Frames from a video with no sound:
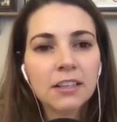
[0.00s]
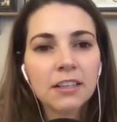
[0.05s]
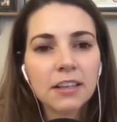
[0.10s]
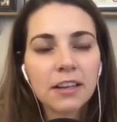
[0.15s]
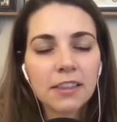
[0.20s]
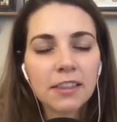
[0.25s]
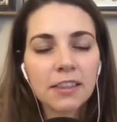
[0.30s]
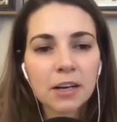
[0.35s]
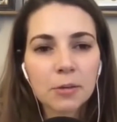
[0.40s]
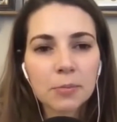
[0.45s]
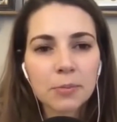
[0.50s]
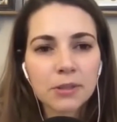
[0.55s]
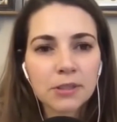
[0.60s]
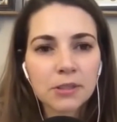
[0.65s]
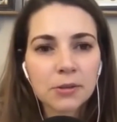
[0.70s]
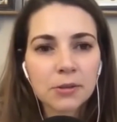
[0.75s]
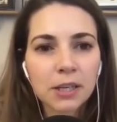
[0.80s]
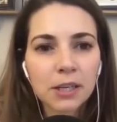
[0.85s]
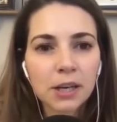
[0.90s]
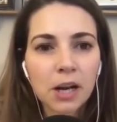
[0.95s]
a therapist
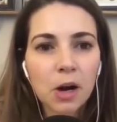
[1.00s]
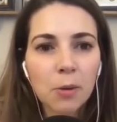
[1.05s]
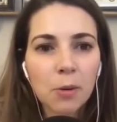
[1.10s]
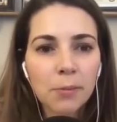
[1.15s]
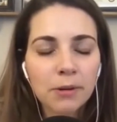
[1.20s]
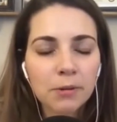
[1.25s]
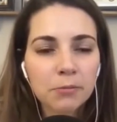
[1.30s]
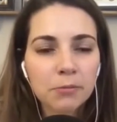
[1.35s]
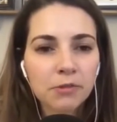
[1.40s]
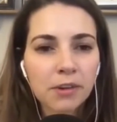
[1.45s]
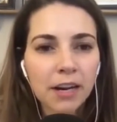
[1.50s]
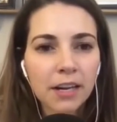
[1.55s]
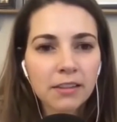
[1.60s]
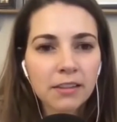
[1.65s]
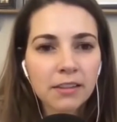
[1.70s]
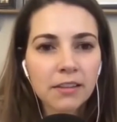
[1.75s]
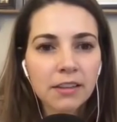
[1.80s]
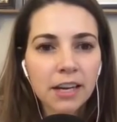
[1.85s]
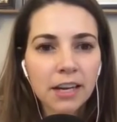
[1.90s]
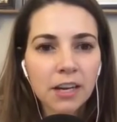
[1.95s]
who can help them find
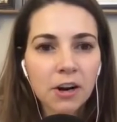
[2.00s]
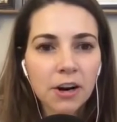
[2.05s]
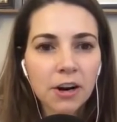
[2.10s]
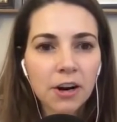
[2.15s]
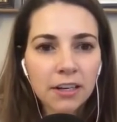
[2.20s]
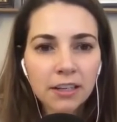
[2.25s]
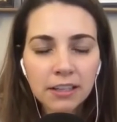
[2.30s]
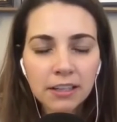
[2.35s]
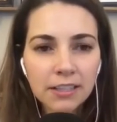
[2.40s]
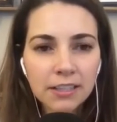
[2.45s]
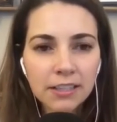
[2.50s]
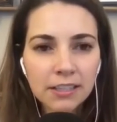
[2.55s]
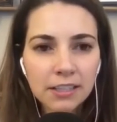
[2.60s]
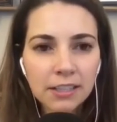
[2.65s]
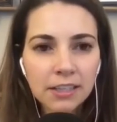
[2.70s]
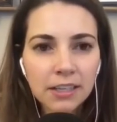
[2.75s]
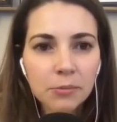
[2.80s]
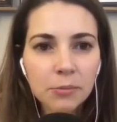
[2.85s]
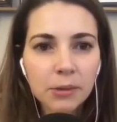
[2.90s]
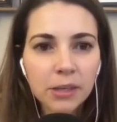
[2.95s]
the lightheartedness in
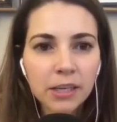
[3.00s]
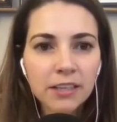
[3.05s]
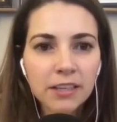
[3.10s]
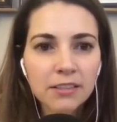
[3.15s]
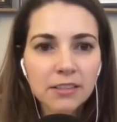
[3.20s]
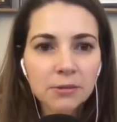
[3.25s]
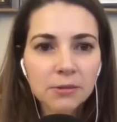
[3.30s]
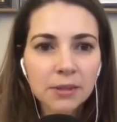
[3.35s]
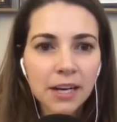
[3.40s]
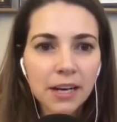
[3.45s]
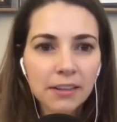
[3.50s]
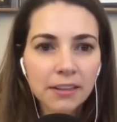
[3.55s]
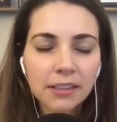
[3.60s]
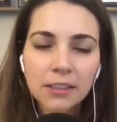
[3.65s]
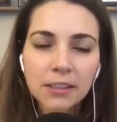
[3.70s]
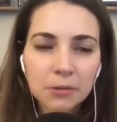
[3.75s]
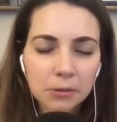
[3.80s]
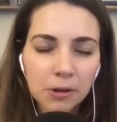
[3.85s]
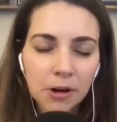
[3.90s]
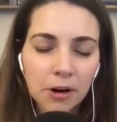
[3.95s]
it, because the reality
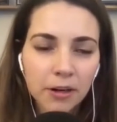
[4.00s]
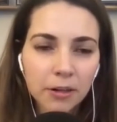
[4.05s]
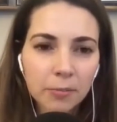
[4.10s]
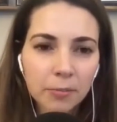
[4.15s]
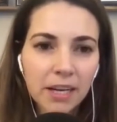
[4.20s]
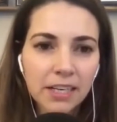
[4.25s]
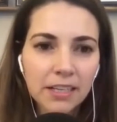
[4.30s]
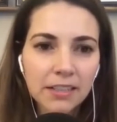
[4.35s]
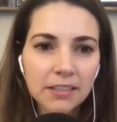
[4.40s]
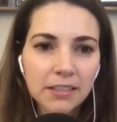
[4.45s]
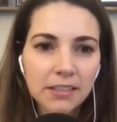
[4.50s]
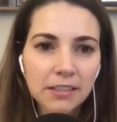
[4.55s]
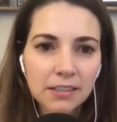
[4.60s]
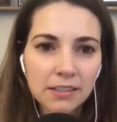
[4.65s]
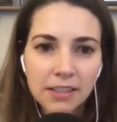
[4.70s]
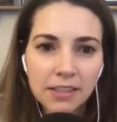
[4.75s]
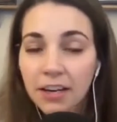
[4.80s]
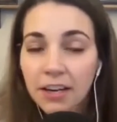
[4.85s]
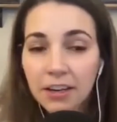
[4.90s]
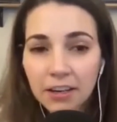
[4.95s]
of chronic pain is it's
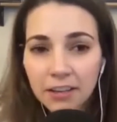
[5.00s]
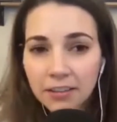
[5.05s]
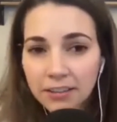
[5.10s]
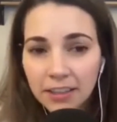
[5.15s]
there.